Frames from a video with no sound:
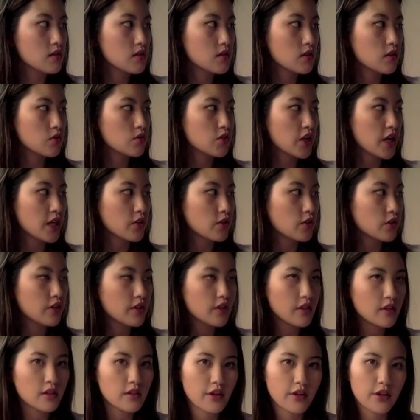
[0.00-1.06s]
So
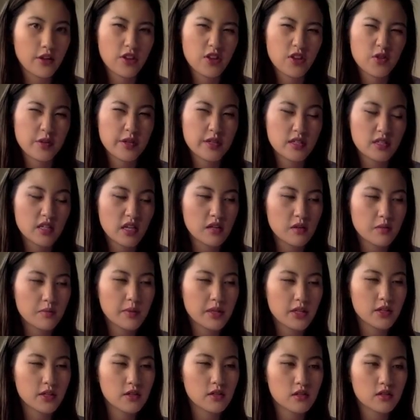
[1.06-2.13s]
generally like 3
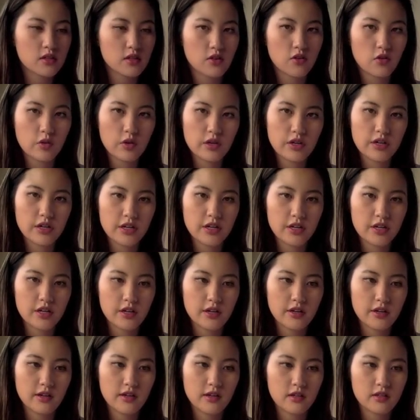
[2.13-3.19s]
centimeters
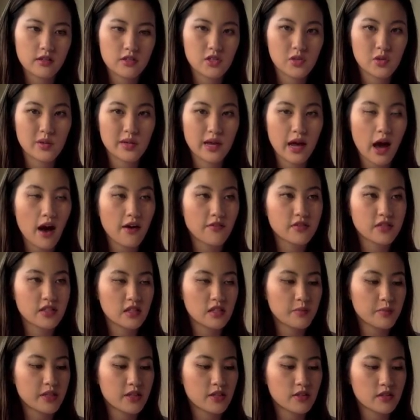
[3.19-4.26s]
or 2.5
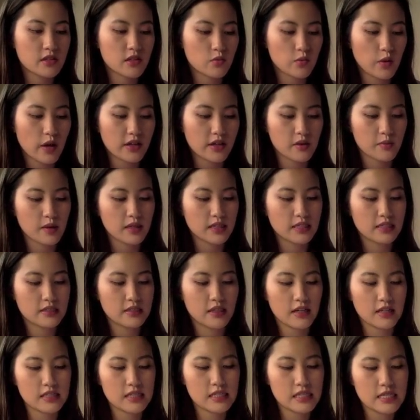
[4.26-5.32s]
centimeters is recommended
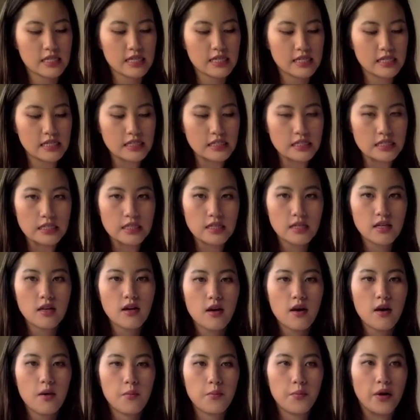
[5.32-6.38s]
as ease,
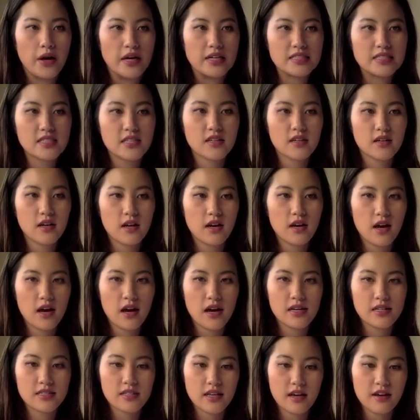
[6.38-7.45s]
but
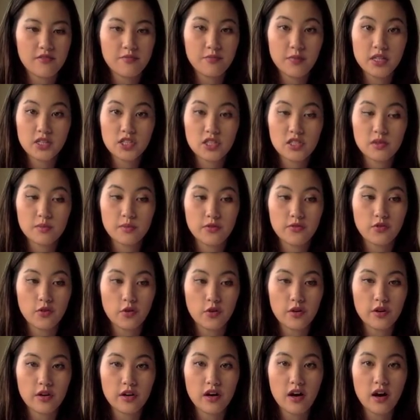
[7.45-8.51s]
as I've mentioned
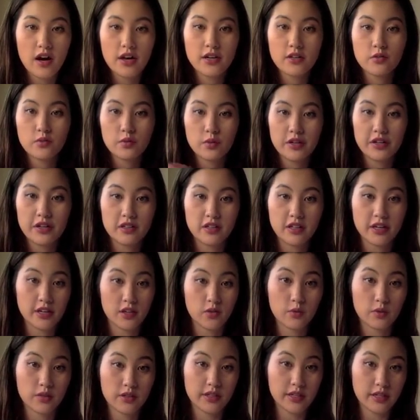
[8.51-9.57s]
before, I don't like
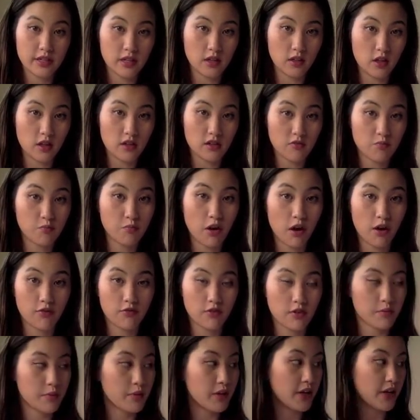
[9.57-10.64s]
really a lot of
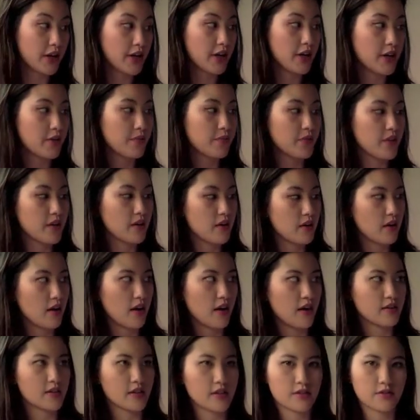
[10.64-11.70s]
puff up here,
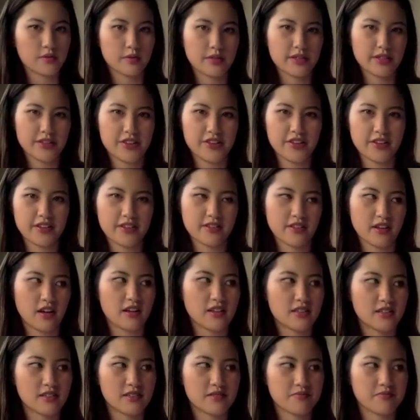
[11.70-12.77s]
and I don't really think
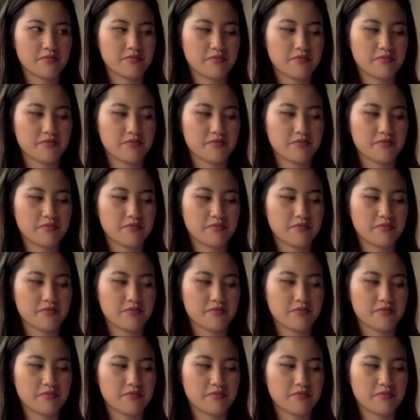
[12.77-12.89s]
that